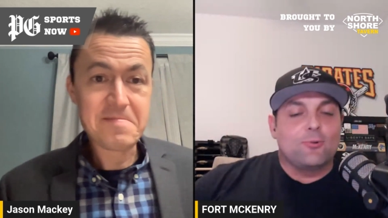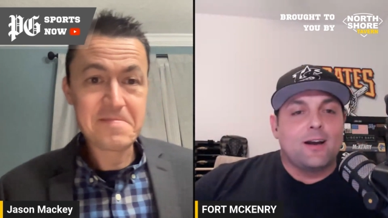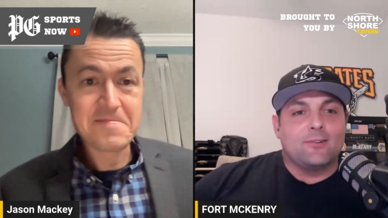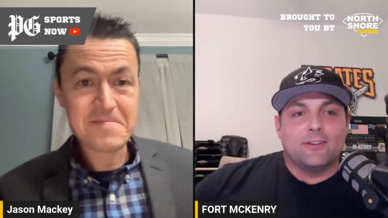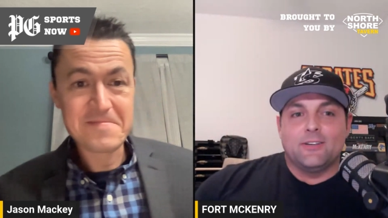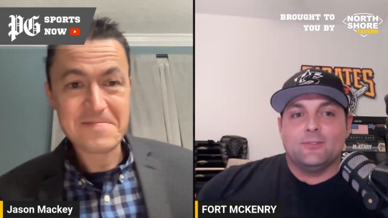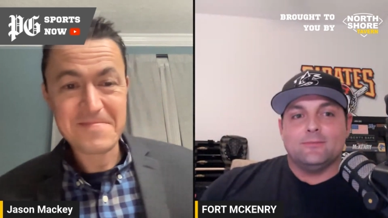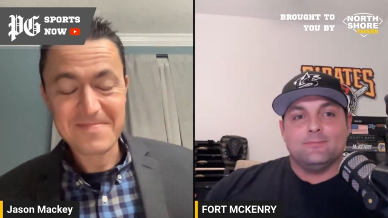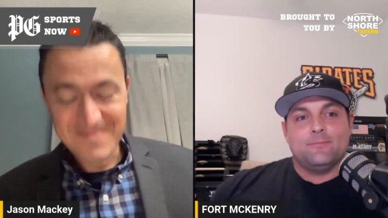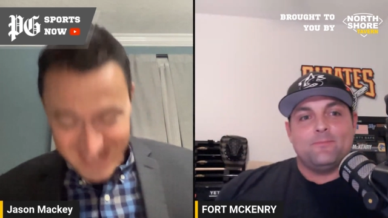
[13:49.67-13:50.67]
Speaker 1: writer in you.
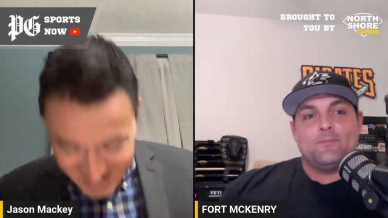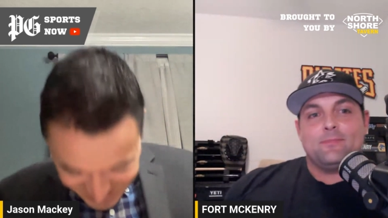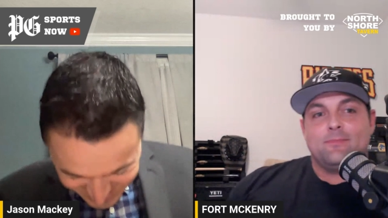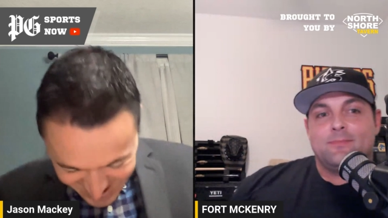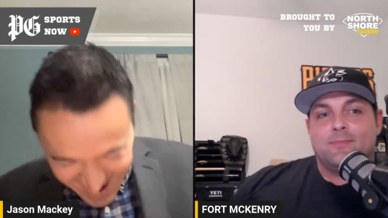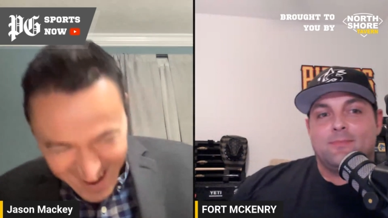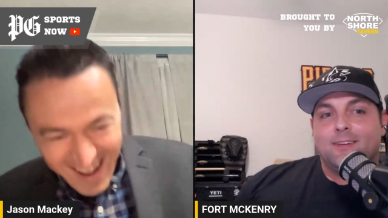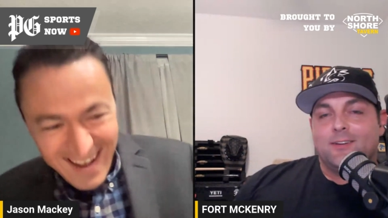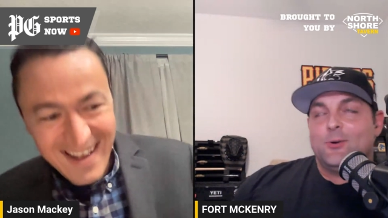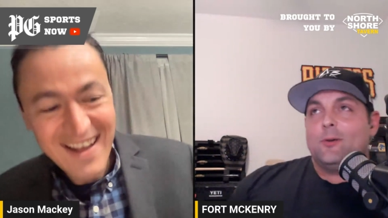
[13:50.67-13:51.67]

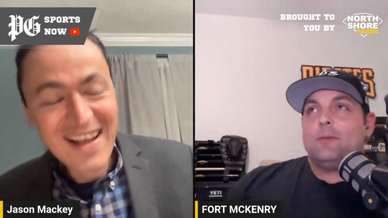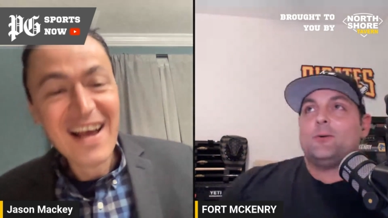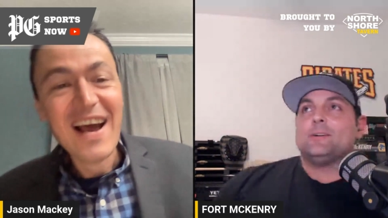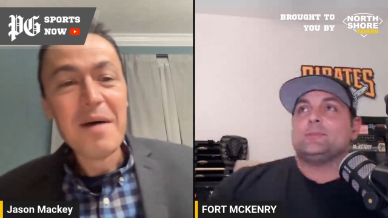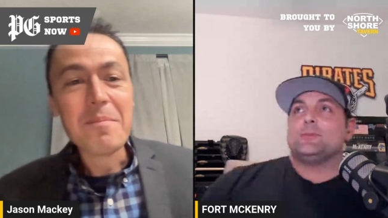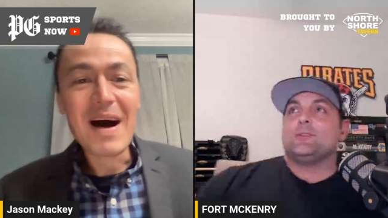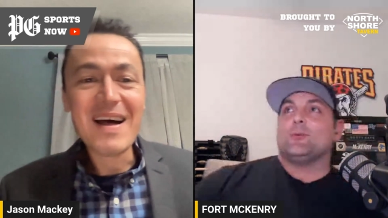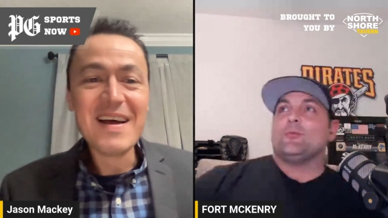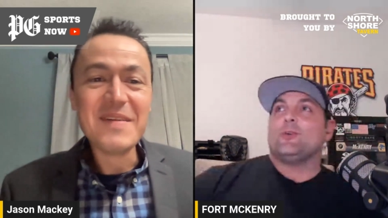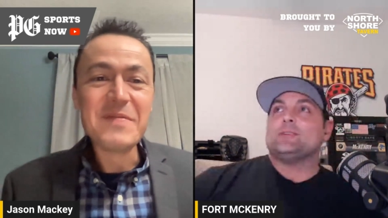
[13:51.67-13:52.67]
You're a poet
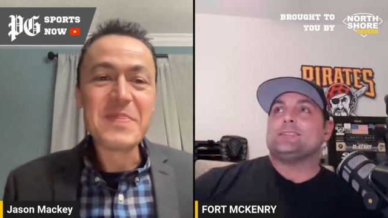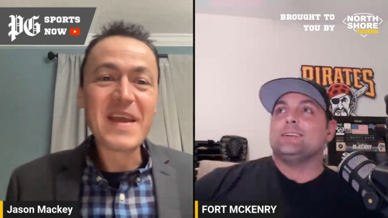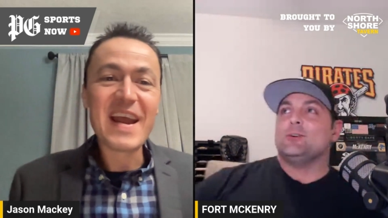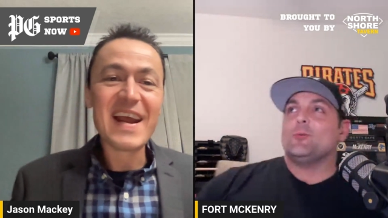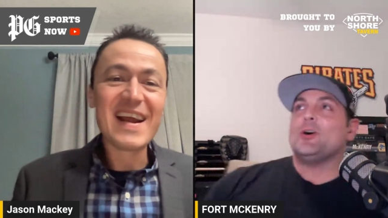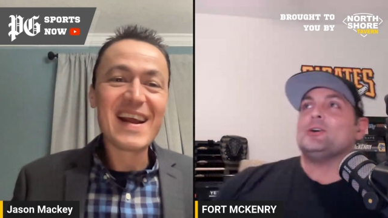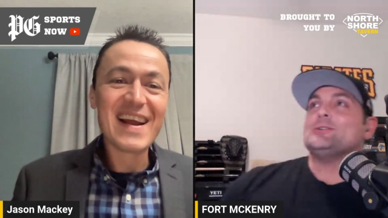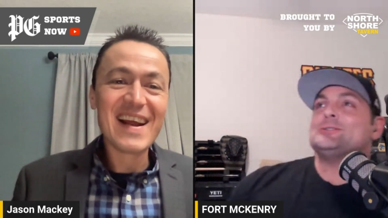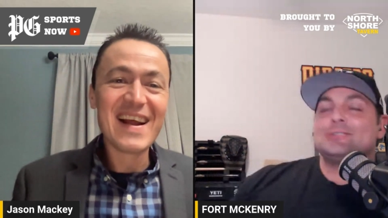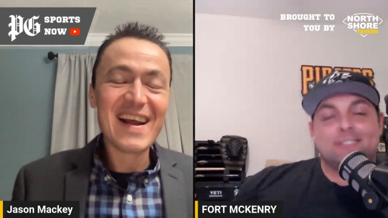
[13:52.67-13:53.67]
with your voice and your
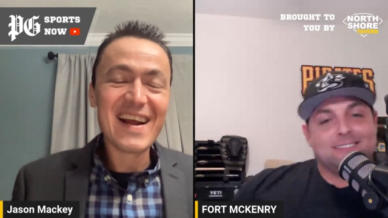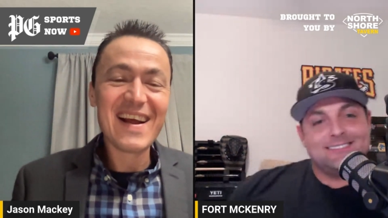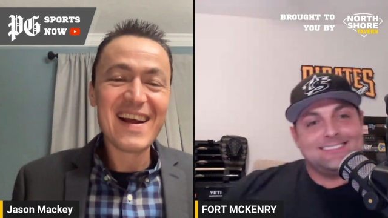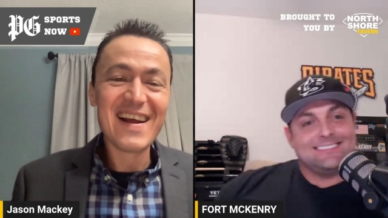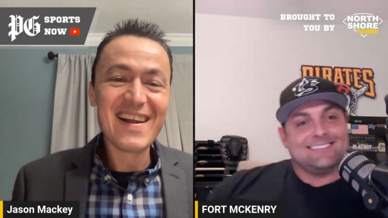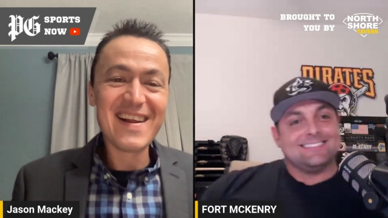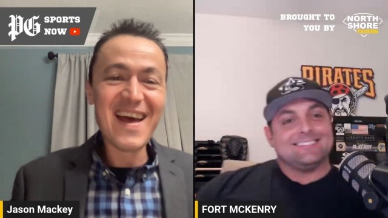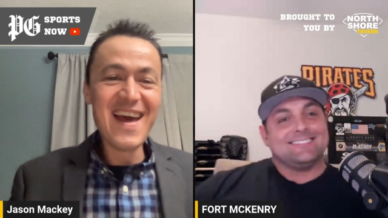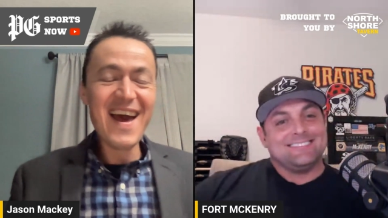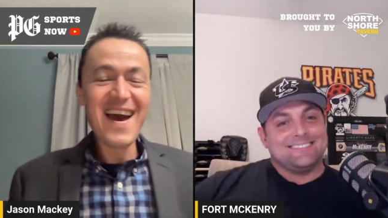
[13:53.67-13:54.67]
words.
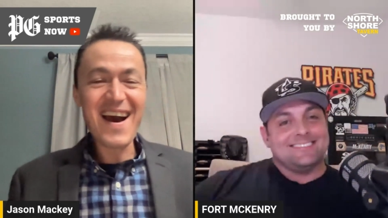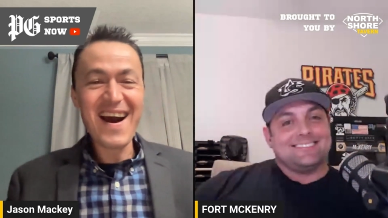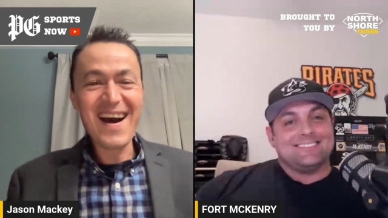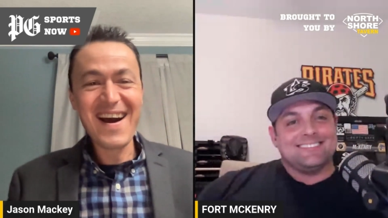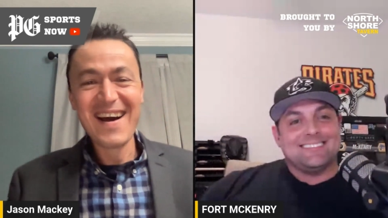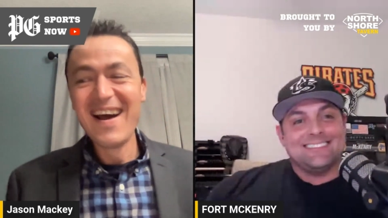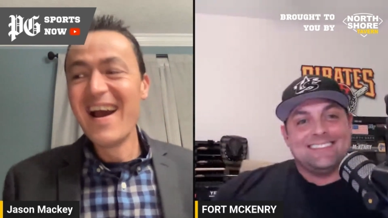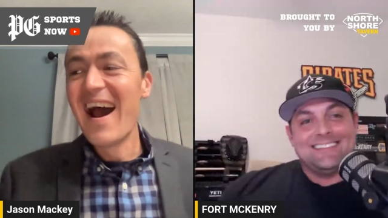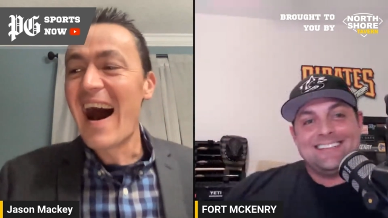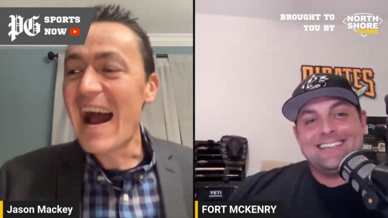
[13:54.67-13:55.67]
I
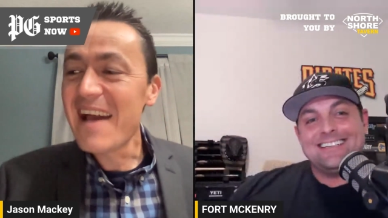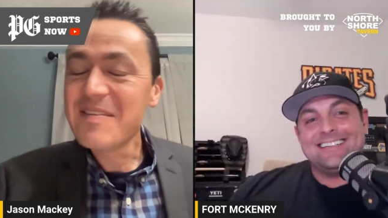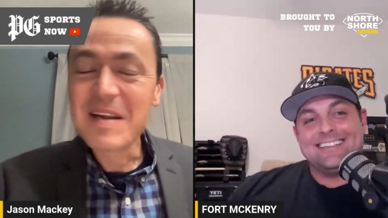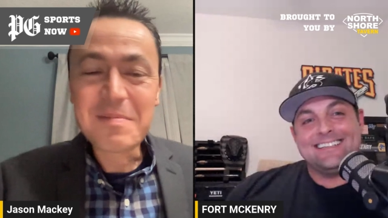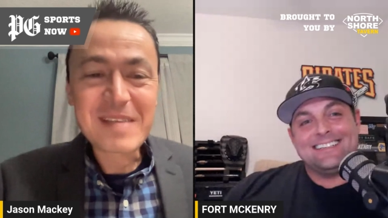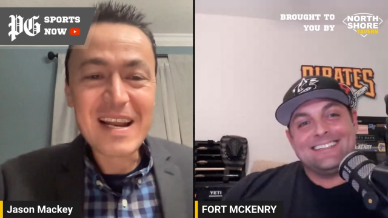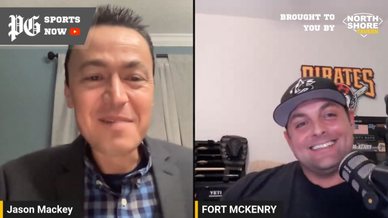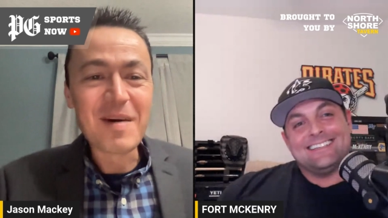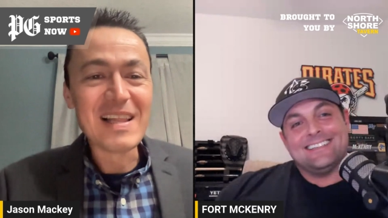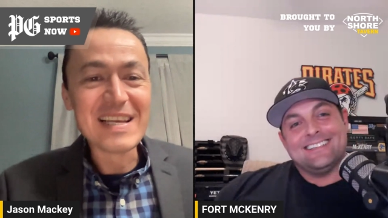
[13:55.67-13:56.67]
Speaker 2: haven't
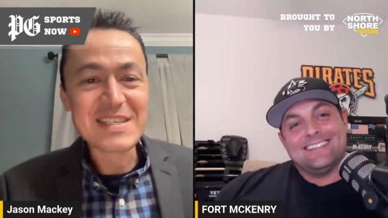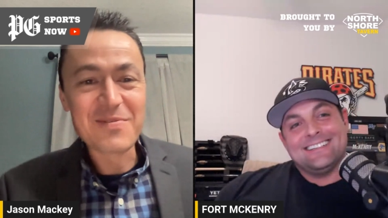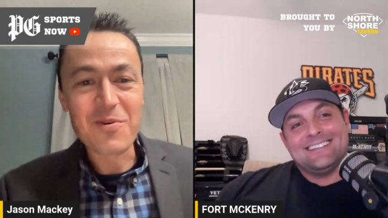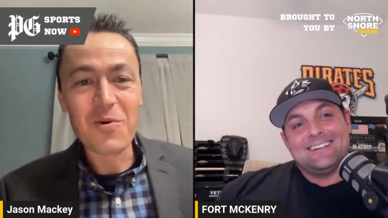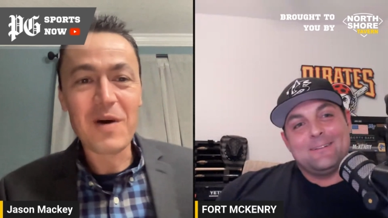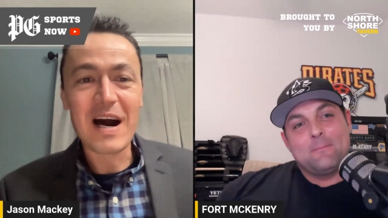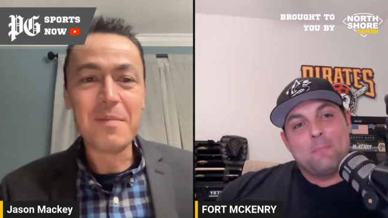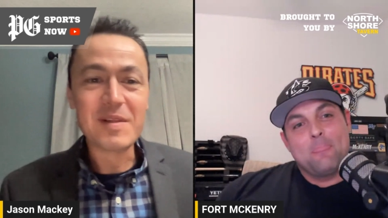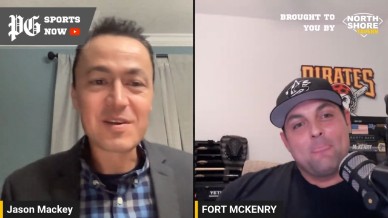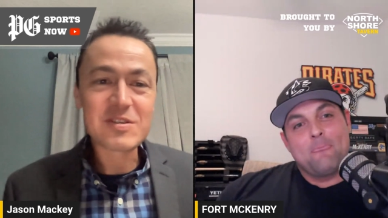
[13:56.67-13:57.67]
updated my list for a
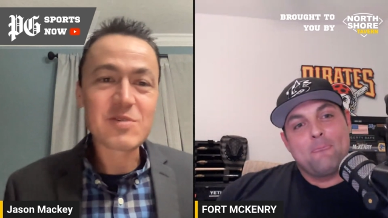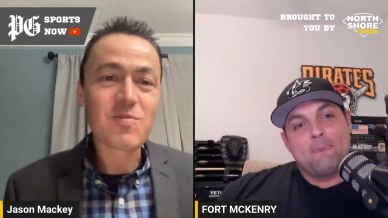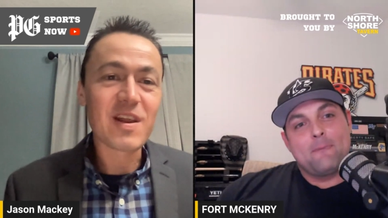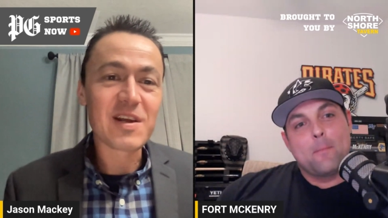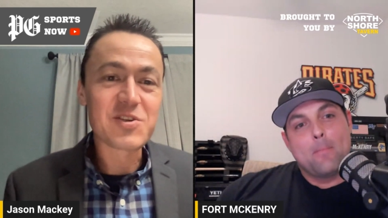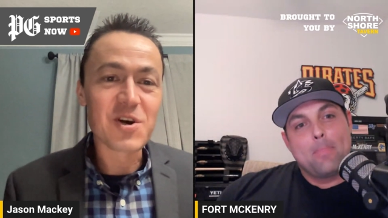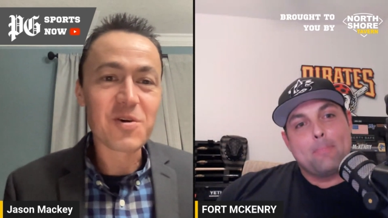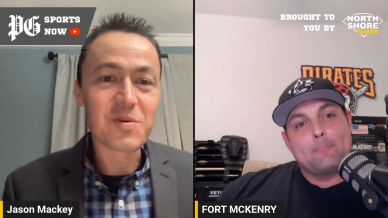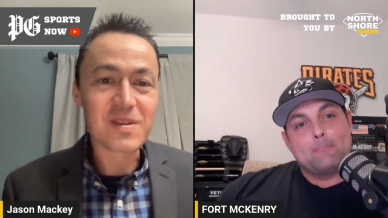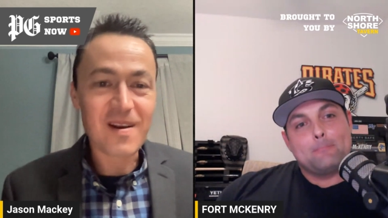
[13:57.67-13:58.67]
while, but there's a running
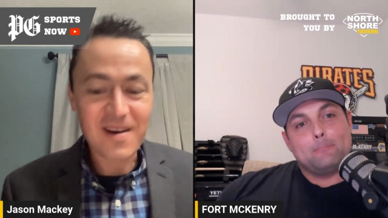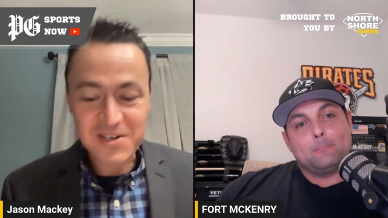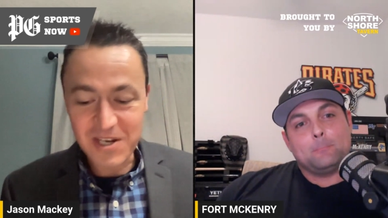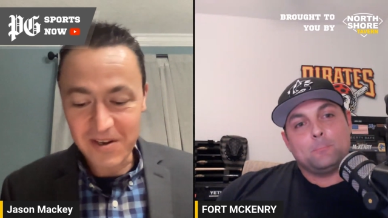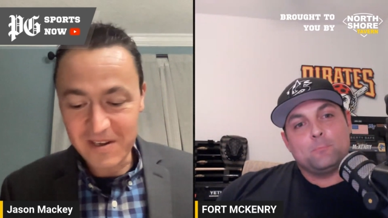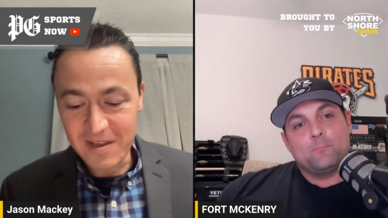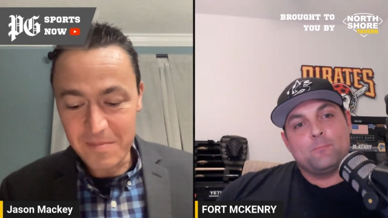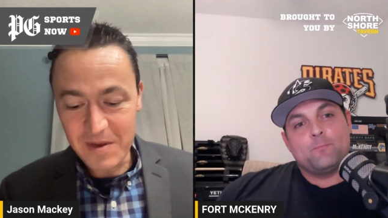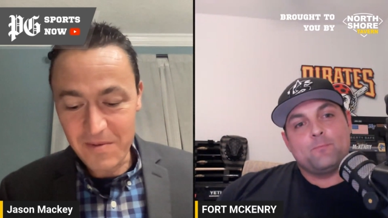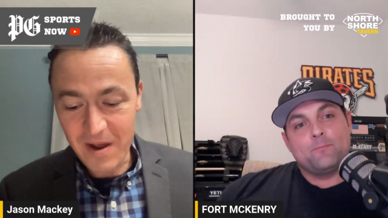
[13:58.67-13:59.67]
joke with Derek Shelton
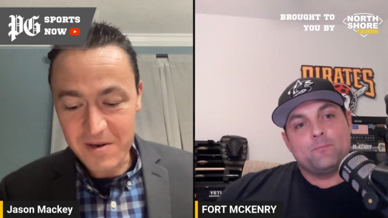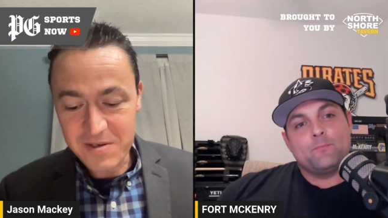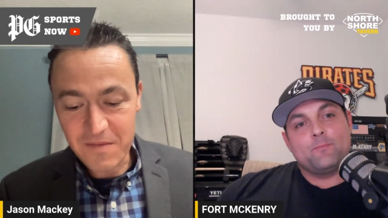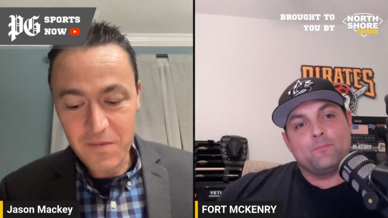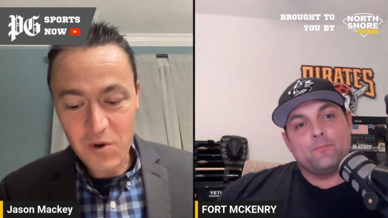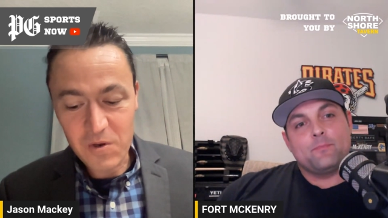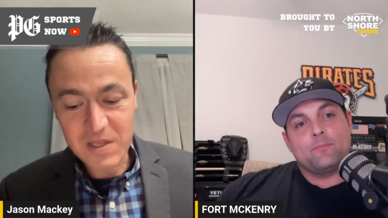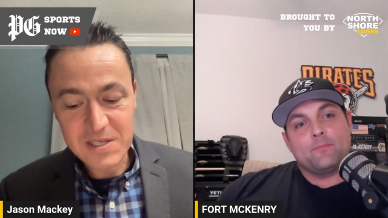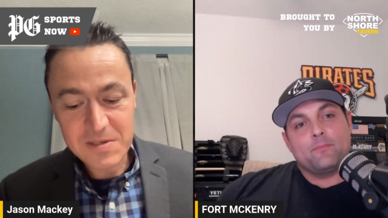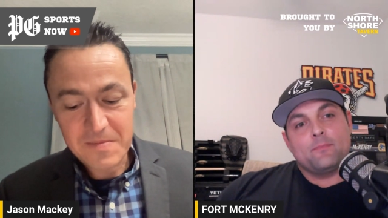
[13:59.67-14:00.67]
and the beat writers. Have you ever
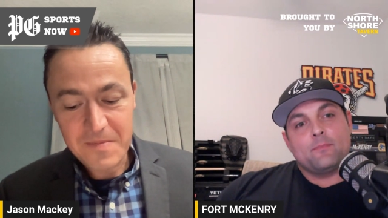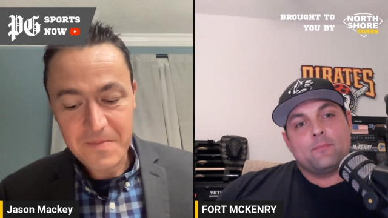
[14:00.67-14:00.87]
heard this?